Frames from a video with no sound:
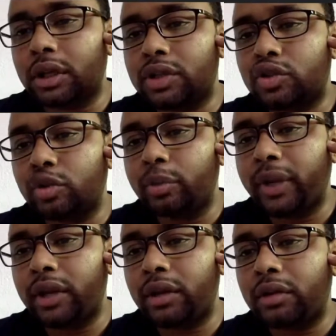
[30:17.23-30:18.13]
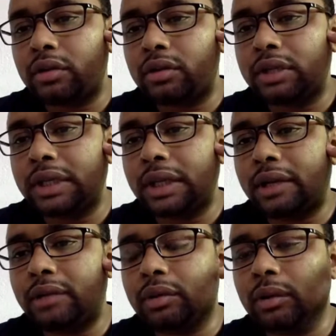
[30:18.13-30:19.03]
Somir
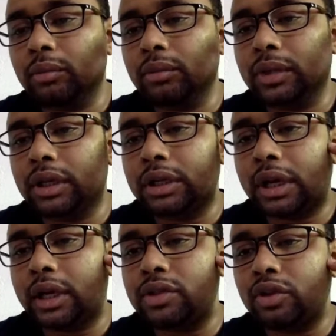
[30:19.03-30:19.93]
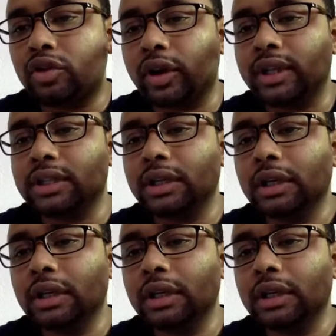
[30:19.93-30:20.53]
Kulia, Narajole College.